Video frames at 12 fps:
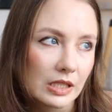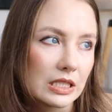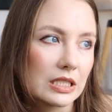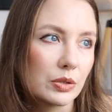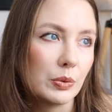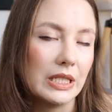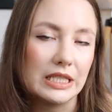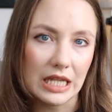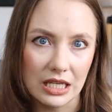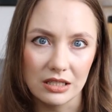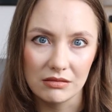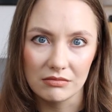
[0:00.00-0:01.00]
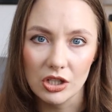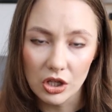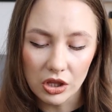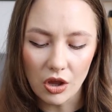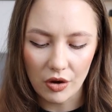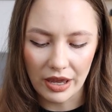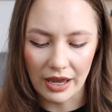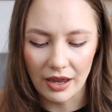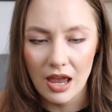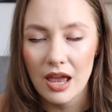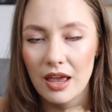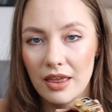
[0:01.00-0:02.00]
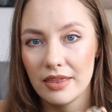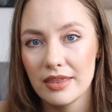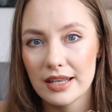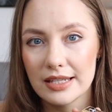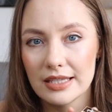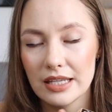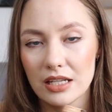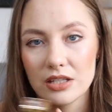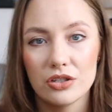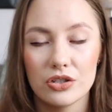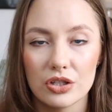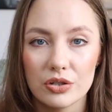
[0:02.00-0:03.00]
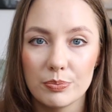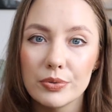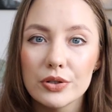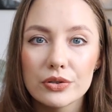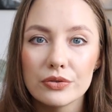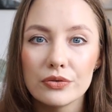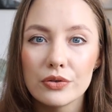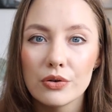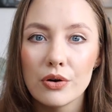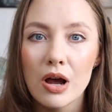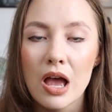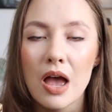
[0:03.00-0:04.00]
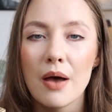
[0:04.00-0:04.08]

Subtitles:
sweet and cloying. This is just beautiful,